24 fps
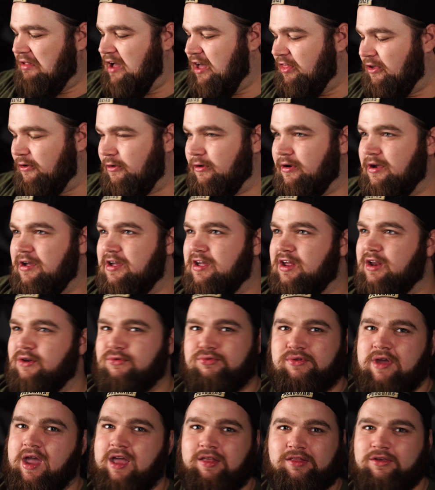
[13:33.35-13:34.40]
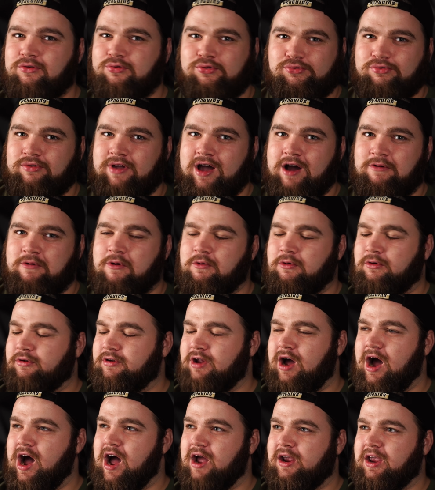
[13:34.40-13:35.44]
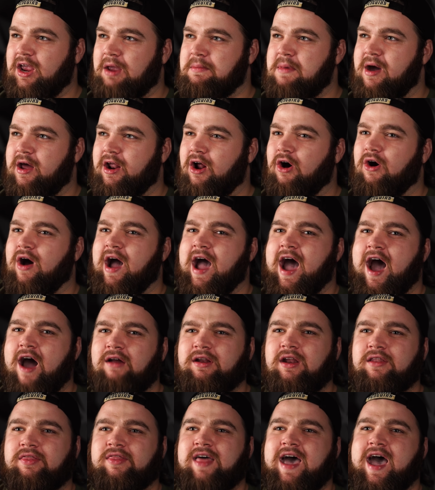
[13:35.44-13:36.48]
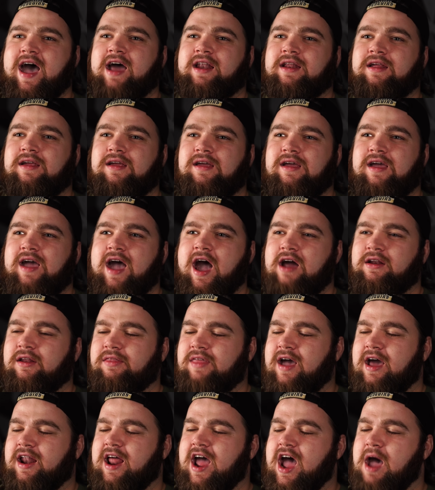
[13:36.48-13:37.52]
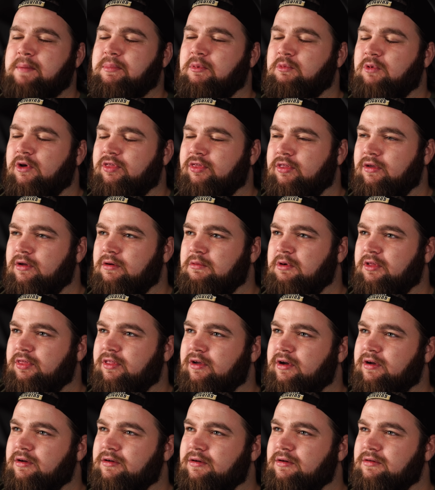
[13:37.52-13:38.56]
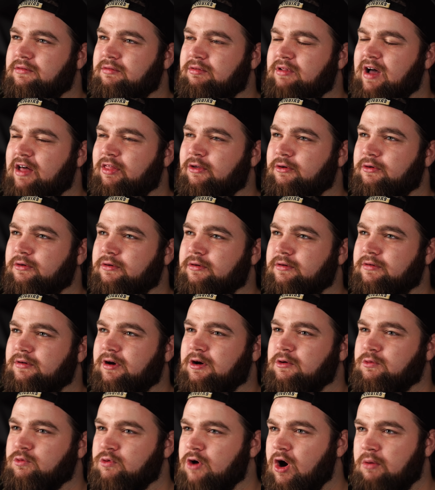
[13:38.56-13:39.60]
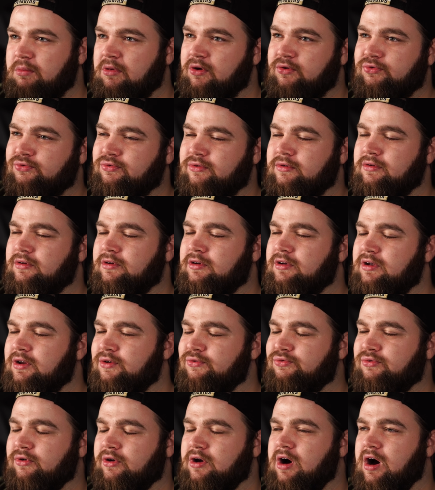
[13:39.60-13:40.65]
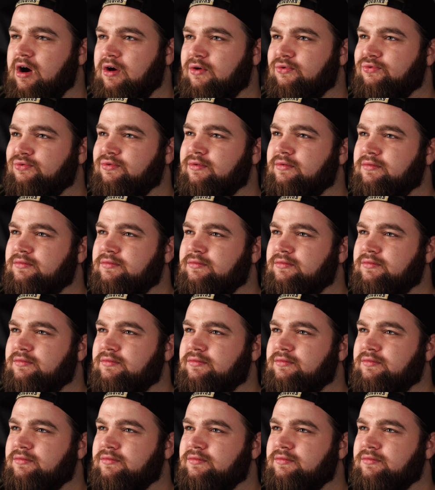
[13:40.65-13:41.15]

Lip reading: leather and saying this is not what we're talking about at all? How did that happen with leather aromas in cigars?